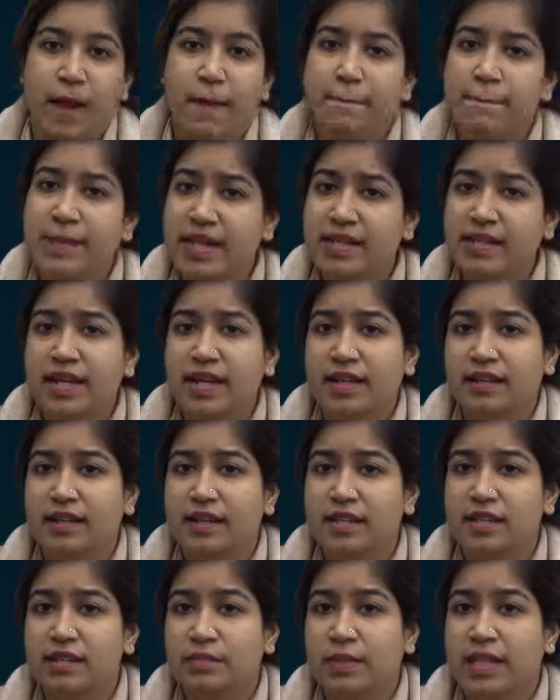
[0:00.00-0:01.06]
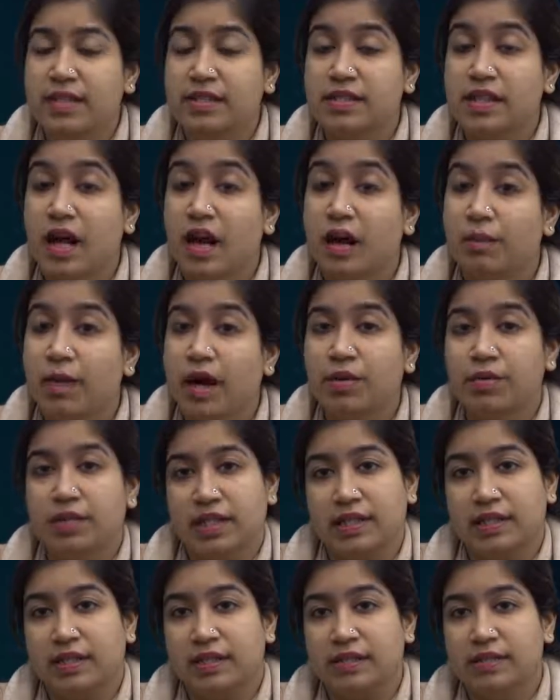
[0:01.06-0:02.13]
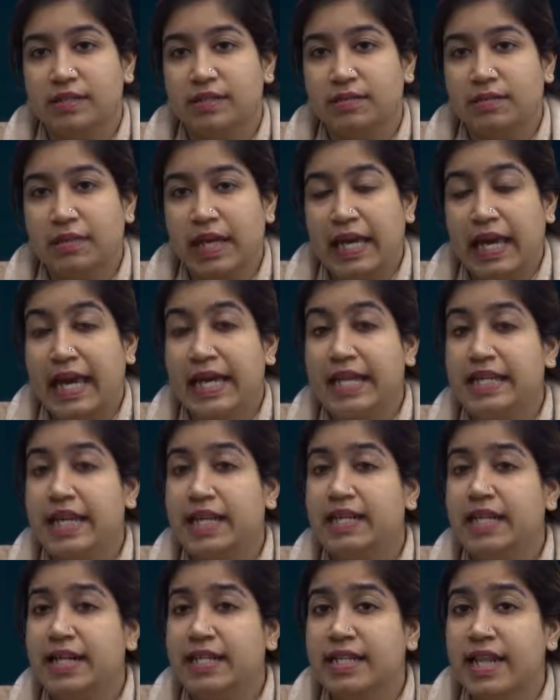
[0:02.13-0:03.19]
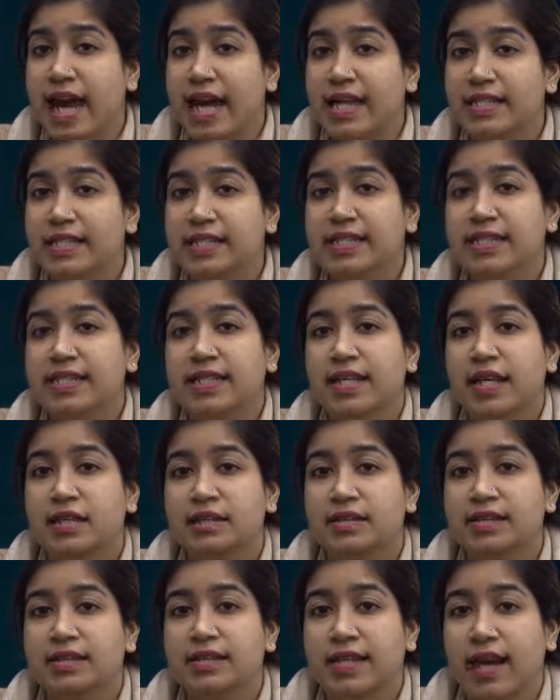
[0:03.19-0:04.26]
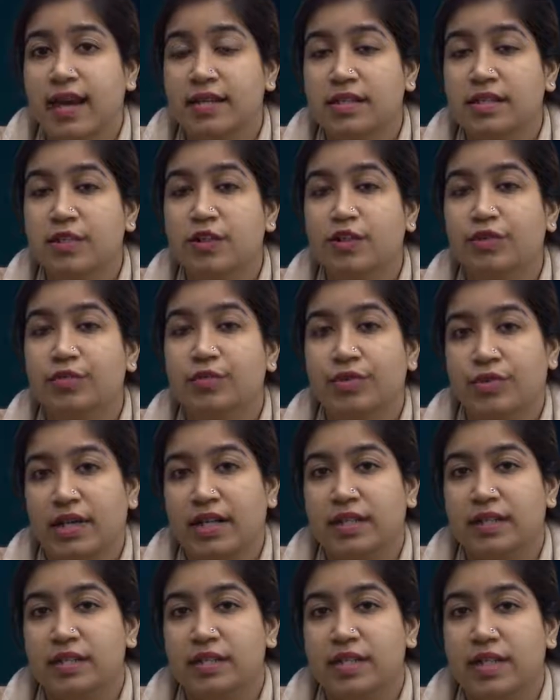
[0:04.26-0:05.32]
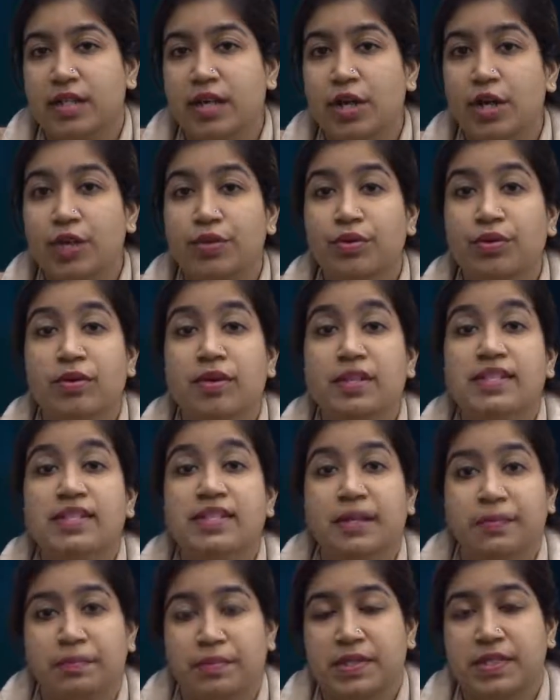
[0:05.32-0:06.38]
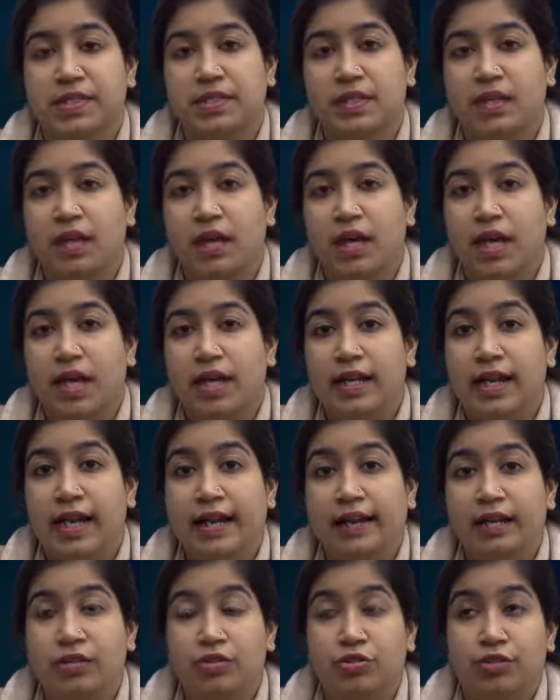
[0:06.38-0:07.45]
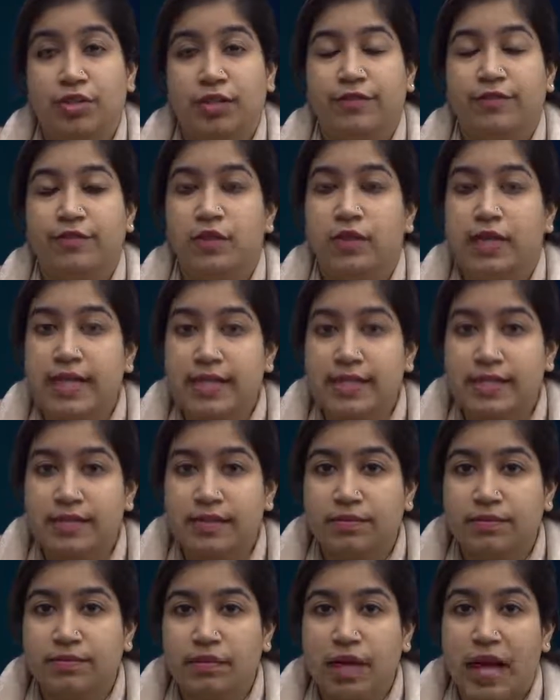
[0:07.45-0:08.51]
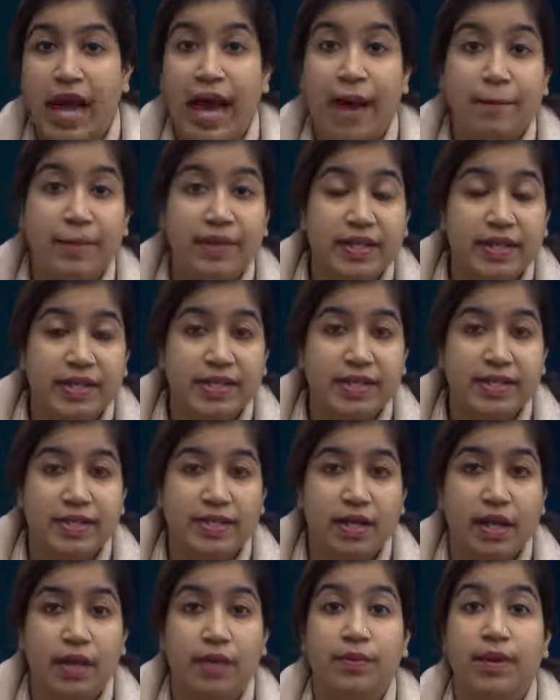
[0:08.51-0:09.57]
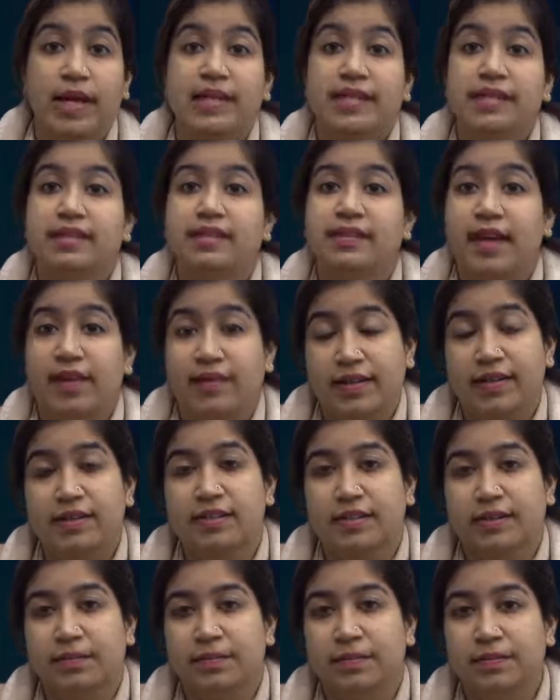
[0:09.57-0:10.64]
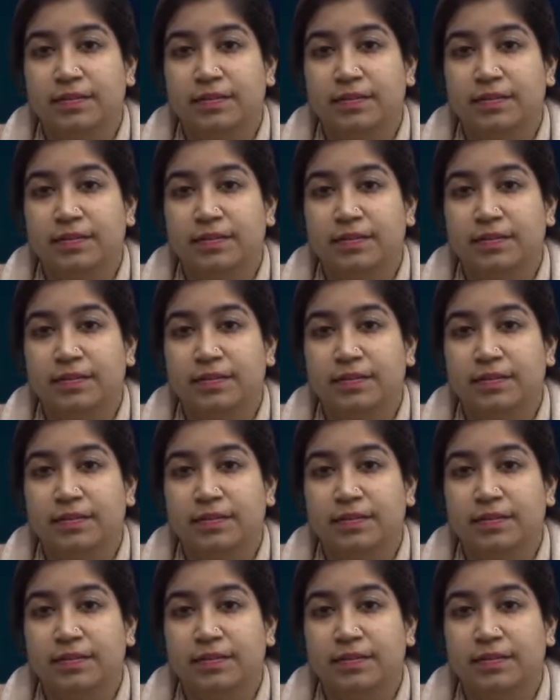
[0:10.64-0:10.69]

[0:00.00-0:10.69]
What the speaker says: Meta-ethics means about ethics. It enhances the understanding of morality through concepts like cheerfulness, happiness, righteous character.